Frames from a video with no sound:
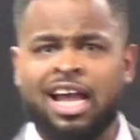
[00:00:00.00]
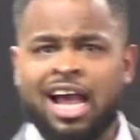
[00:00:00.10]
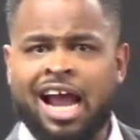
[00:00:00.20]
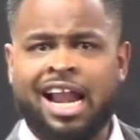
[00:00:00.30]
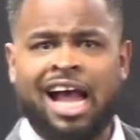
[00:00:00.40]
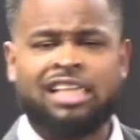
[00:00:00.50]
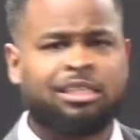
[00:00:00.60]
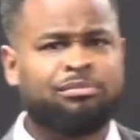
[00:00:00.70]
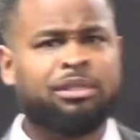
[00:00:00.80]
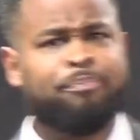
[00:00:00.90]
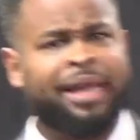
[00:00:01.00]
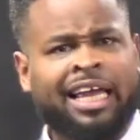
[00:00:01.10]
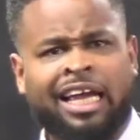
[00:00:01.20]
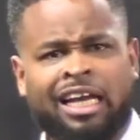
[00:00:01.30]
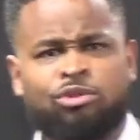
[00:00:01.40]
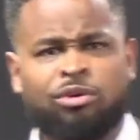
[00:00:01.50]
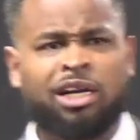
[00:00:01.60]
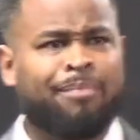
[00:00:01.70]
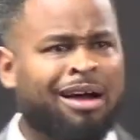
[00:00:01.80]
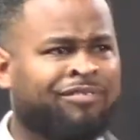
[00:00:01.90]
and they had some debate here, and they're talking
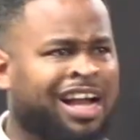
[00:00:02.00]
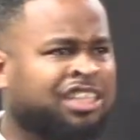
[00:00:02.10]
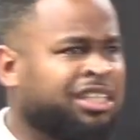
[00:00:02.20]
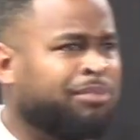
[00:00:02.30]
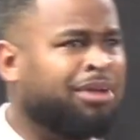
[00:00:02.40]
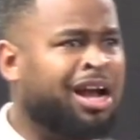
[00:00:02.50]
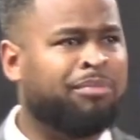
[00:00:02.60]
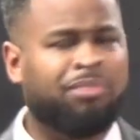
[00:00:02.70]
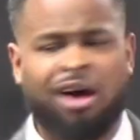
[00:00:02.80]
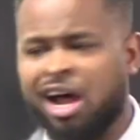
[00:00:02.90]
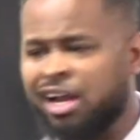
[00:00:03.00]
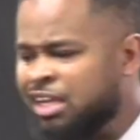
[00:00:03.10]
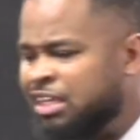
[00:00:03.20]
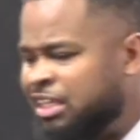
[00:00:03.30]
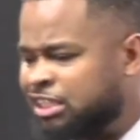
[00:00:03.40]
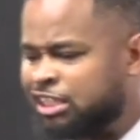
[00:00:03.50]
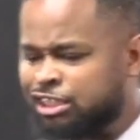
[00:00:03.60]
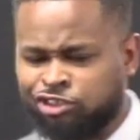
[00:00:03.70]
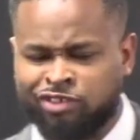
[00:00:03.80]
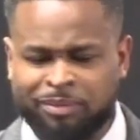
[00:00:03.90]
about fashion and blah, blah, blah, and
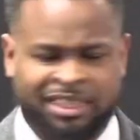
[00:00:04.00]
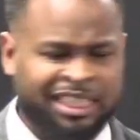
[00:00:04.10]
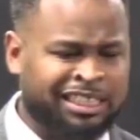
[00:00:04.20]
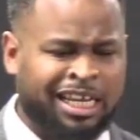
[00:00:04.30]
extremities.